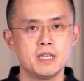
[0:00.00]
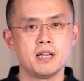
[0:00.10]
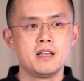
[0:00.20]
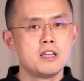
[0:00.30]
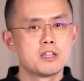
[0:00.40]

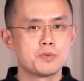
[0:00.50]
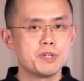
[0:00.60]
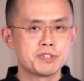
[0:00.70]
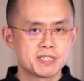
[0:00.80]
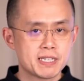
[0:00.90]
Yeah,
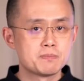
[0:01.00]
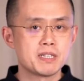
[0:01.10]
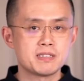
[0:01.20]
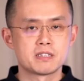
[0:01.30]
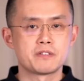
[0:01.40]
three to six
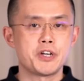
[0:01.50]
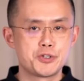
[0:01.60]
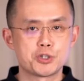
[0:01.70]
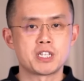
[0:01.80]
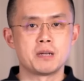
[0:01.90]
months is a very
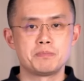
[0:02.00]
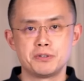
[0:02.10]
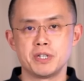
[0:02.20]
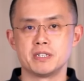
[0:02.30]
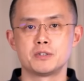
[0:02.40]
short time
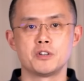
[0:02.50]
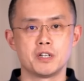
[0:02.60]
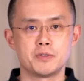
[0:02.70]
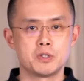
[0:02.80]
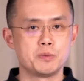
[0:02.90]
period,
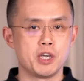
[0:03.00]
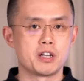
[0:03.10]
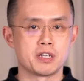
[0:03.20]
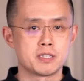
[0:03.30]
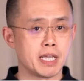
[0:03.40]
to, to be
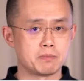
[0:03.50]
honest.